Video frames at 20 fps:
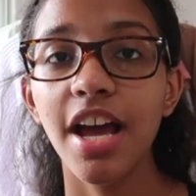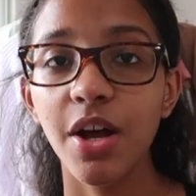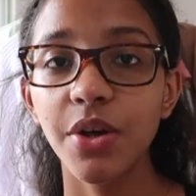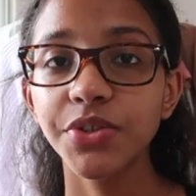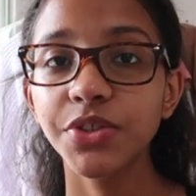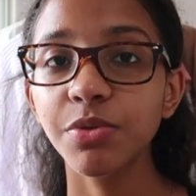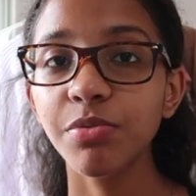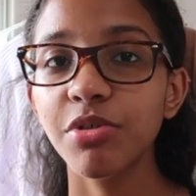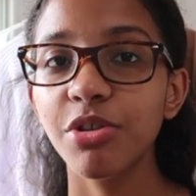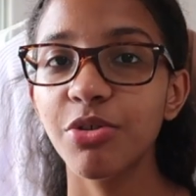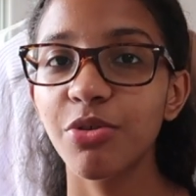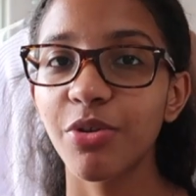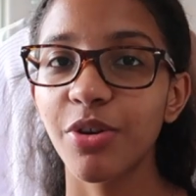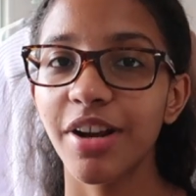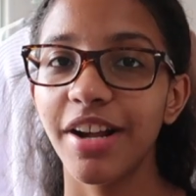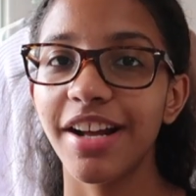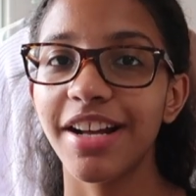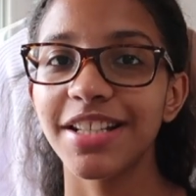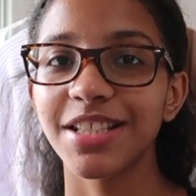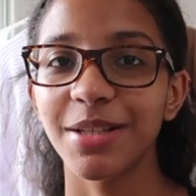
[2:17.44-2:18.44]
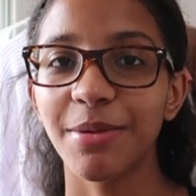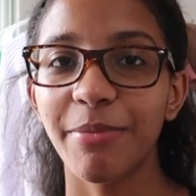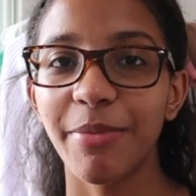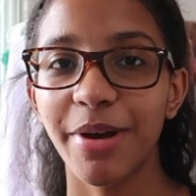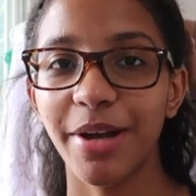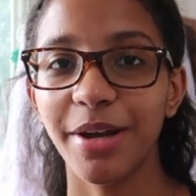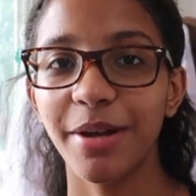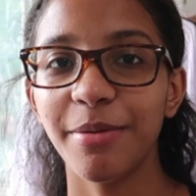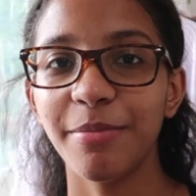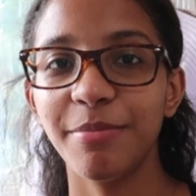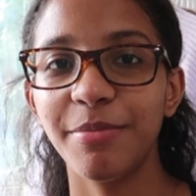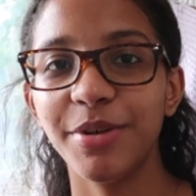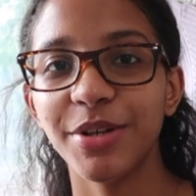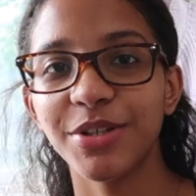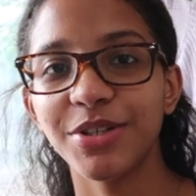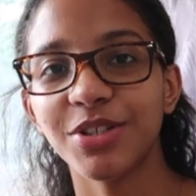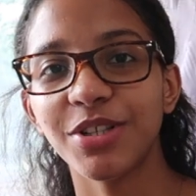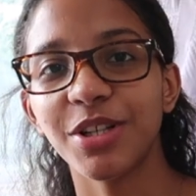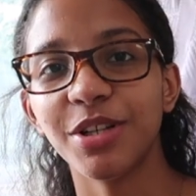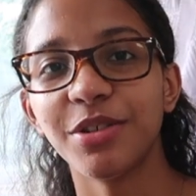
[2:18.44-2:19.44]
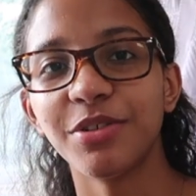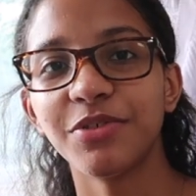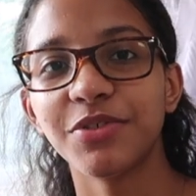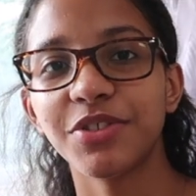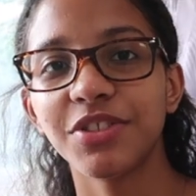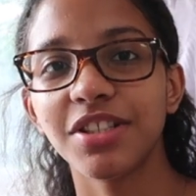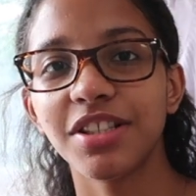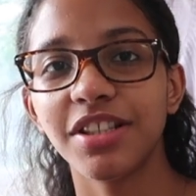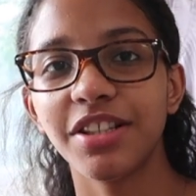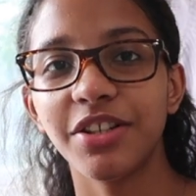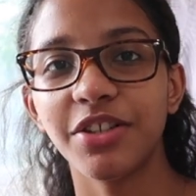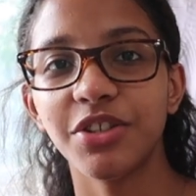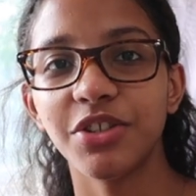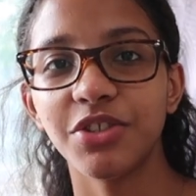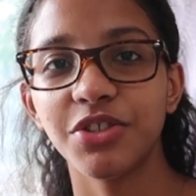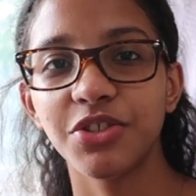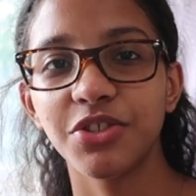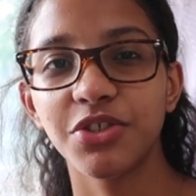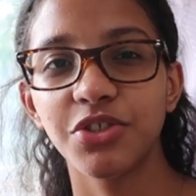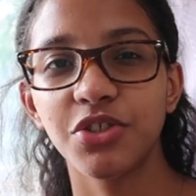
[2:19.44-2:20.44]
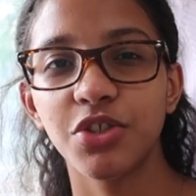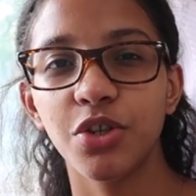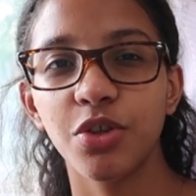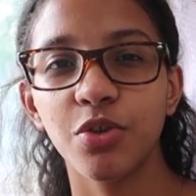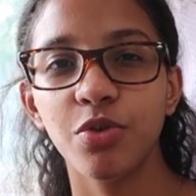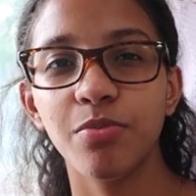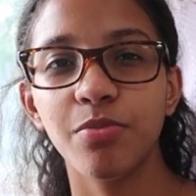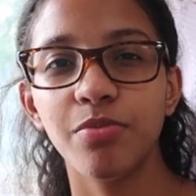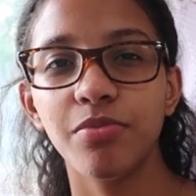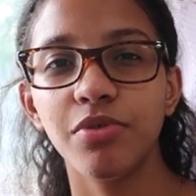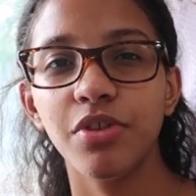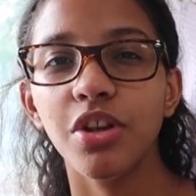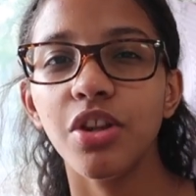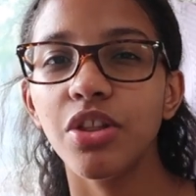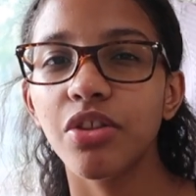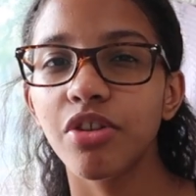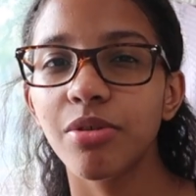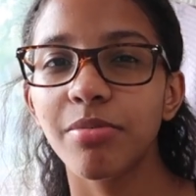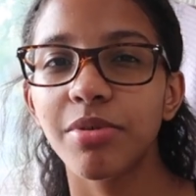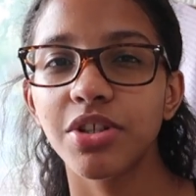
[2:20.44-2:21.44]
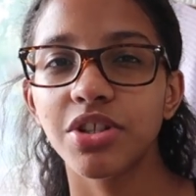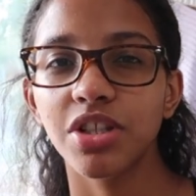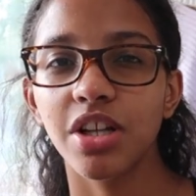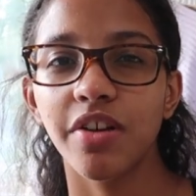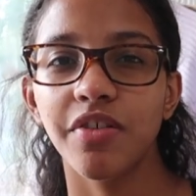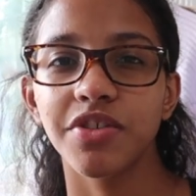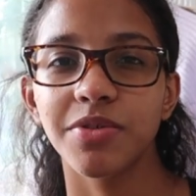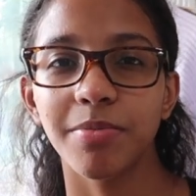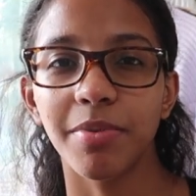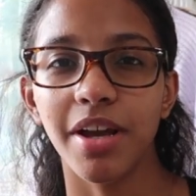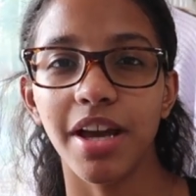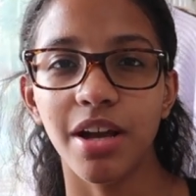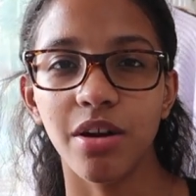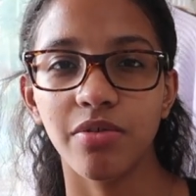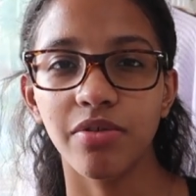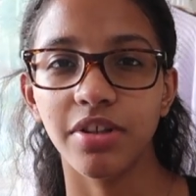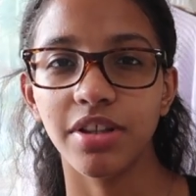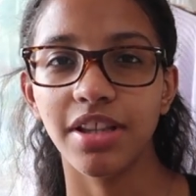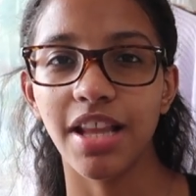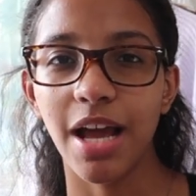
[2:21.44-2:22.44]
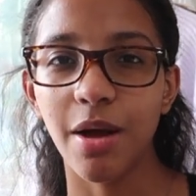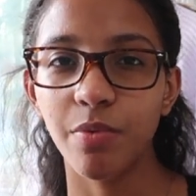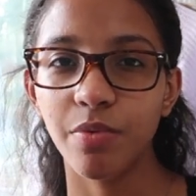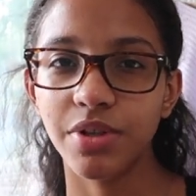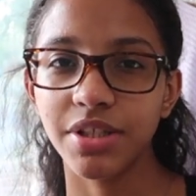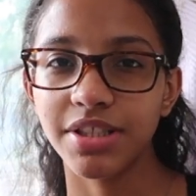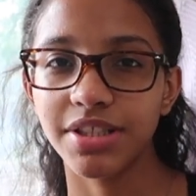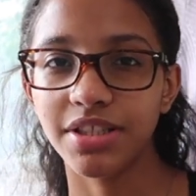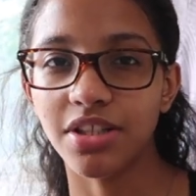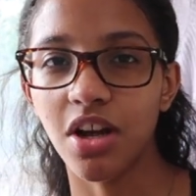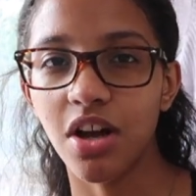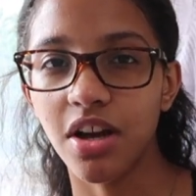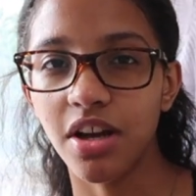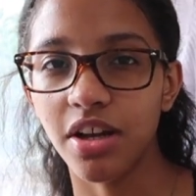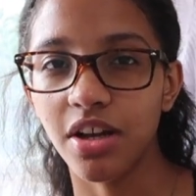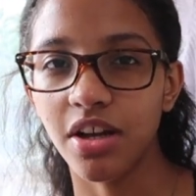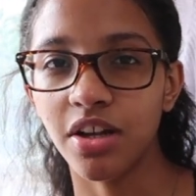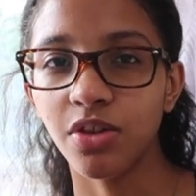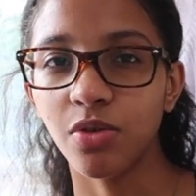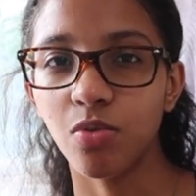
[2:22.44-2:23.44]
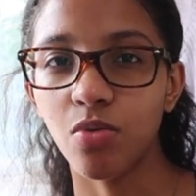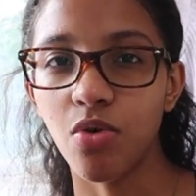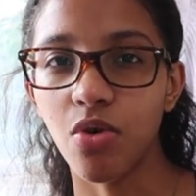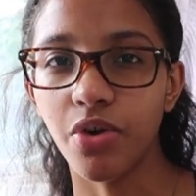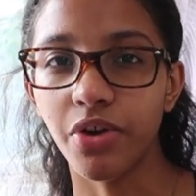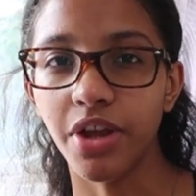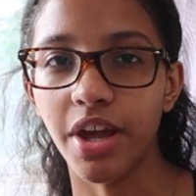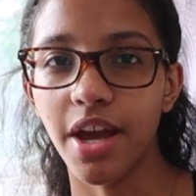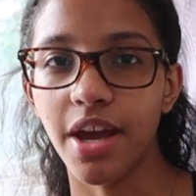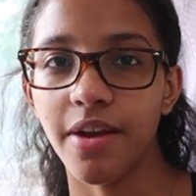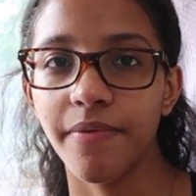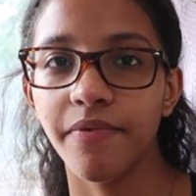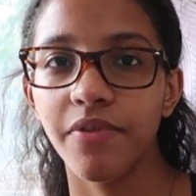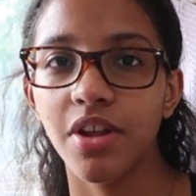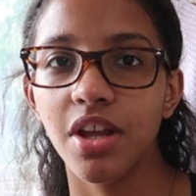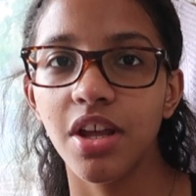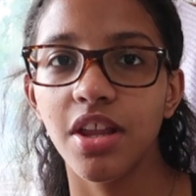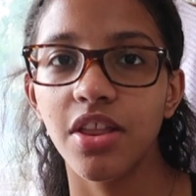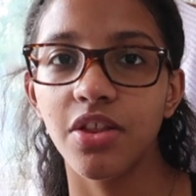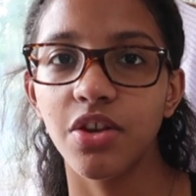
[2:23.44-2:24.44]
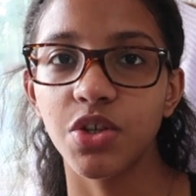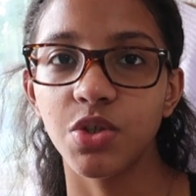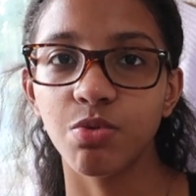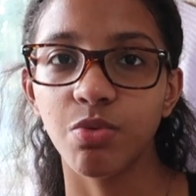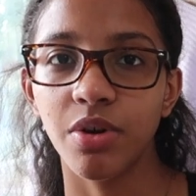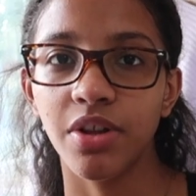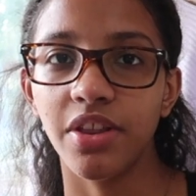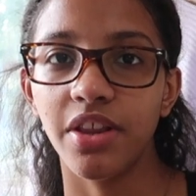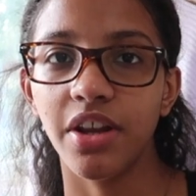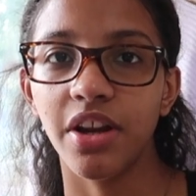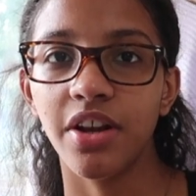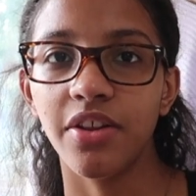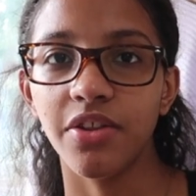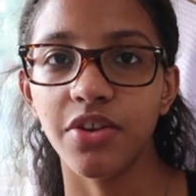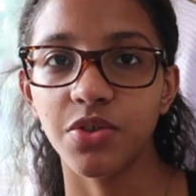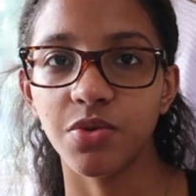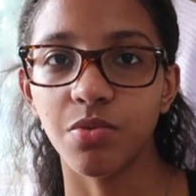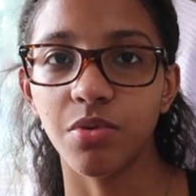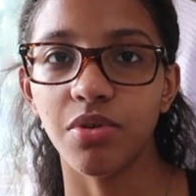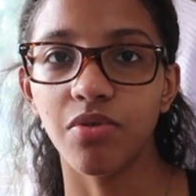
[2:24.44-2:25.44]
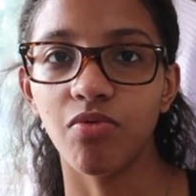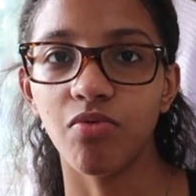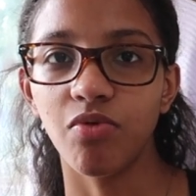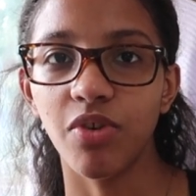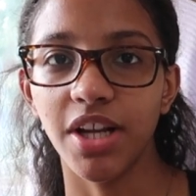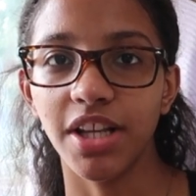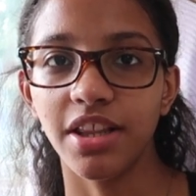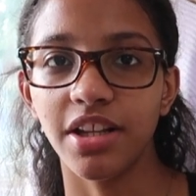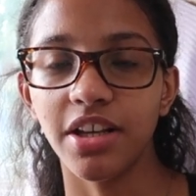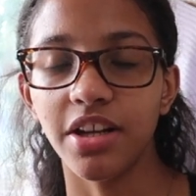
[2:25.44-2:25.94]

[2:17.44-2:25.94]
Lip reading: I also want to organize my bookshelves. There are three bookshelves, but that one's not on the wall yet. There's one there and there's one right